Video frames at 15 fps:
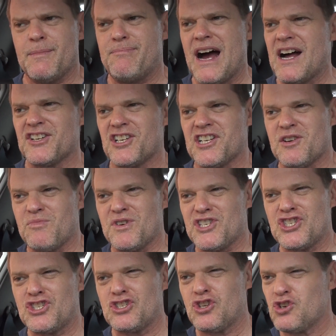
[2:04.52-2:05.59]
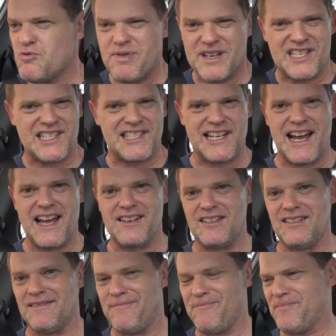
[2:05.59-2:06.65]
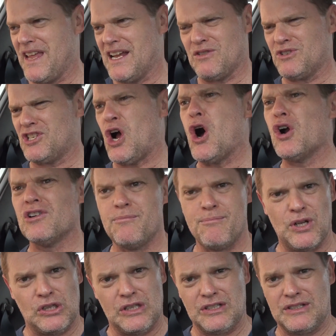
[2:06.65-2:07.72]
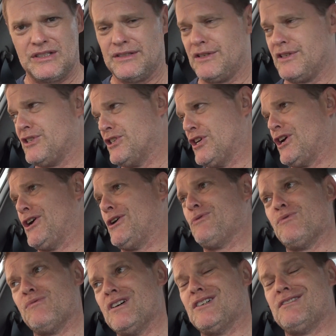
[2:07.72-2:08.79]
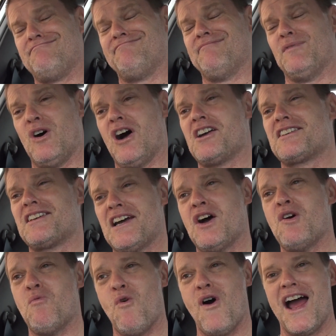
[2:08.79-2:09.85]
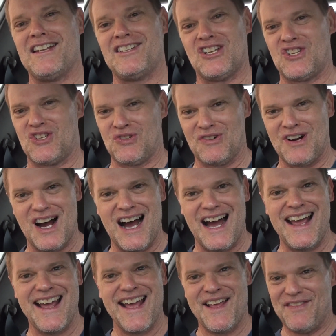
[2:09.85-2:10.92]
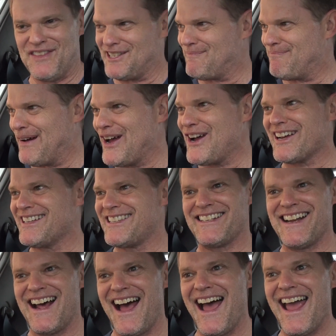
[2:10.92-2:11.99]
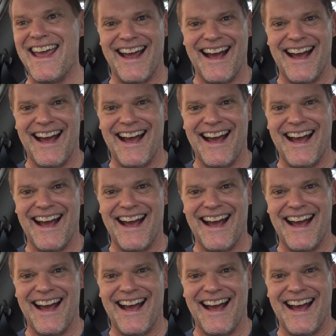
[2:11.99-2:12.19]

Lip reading: bun on it was super stale and it was horrible. So, well, I can't wait to try this burger today.